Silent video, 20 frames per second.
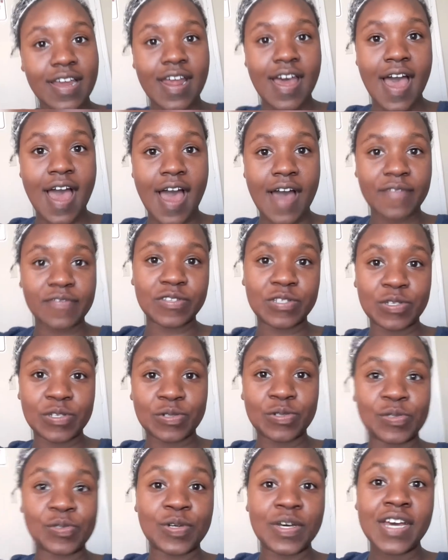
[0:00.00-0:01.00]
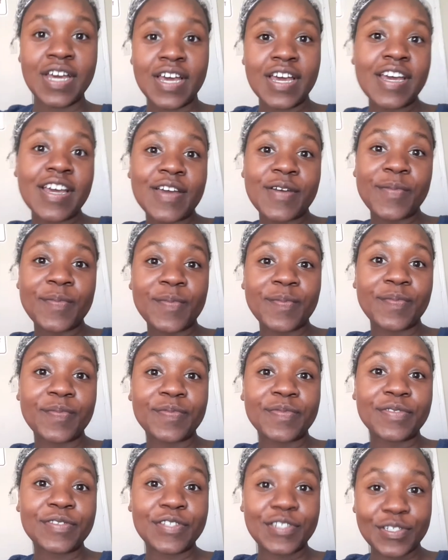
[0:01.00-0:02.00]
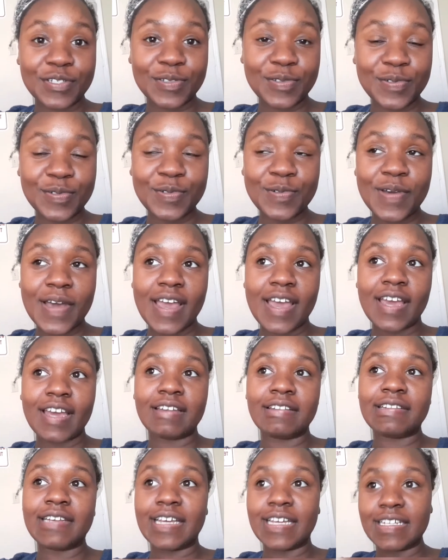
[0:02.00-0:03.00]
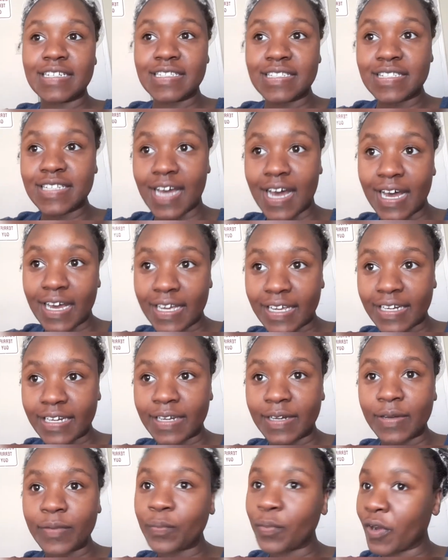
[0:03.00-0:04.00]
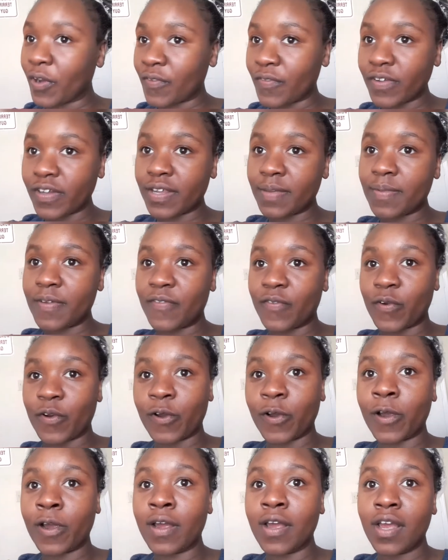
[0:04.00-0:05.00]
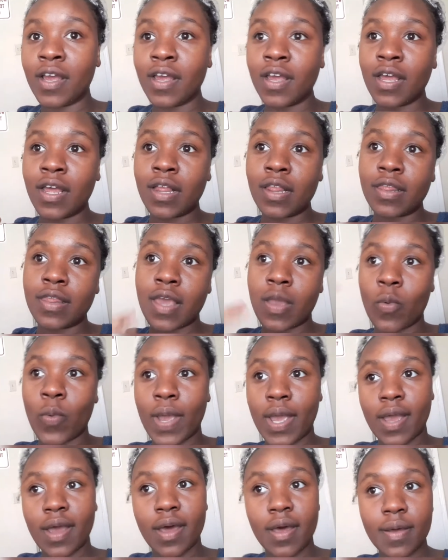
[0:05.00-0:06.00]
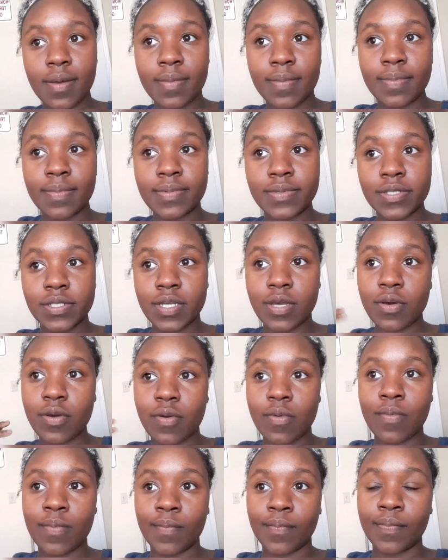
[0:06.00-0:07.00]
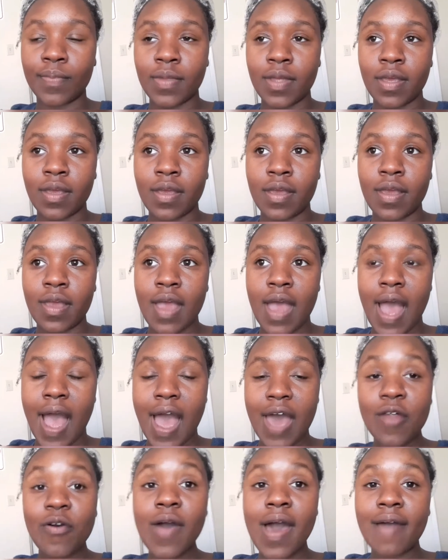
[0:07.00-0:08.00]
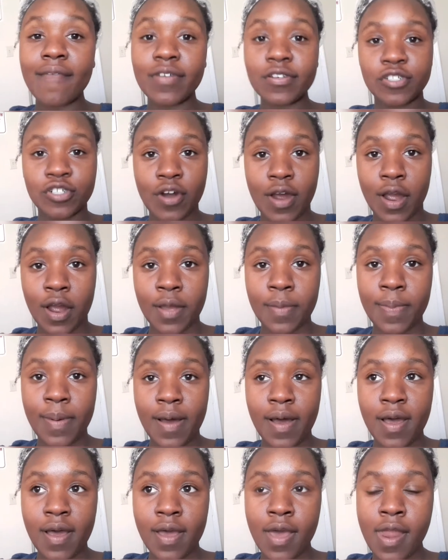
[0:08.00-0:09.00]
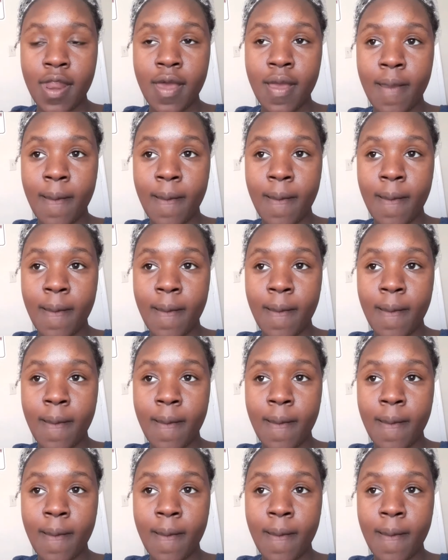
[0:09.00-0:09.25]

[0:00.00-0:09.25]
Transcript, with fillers: I have to do and get done, prayerfully before they wake up. So I don't have a tripod,